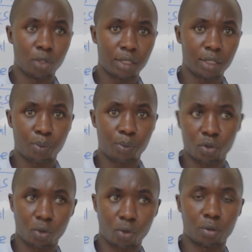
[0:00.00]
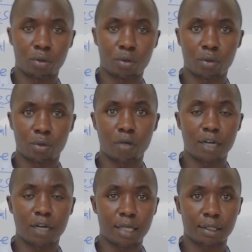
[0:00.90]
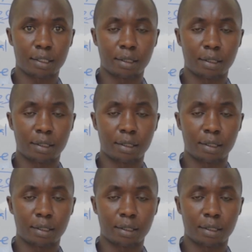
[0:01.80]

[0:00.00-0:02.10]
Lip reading: on disposal of an asset.